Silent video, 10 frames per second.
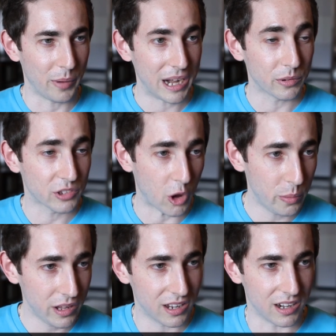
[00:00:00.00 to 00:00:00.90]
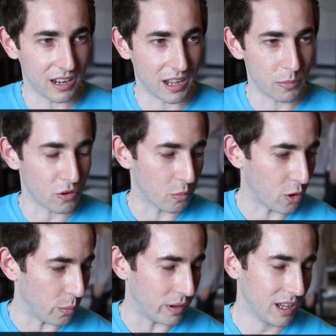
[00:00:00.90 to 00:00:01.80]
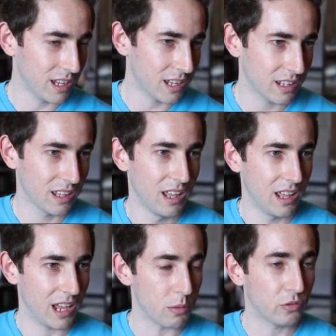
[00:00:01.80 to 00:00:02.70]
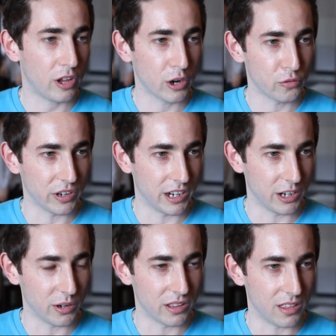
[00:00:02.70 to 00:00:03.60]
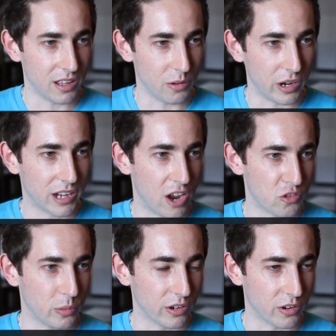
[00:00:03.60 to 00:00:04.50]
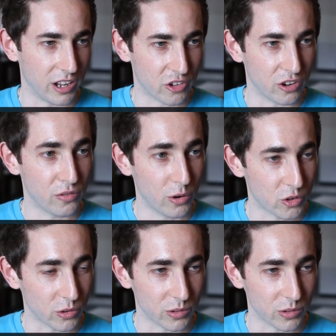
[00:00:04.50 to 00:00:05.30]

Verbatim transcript: my name is Koby and uh, I'm from Koby Inc. and I'm a photographer here at the White Cashmere Collection photo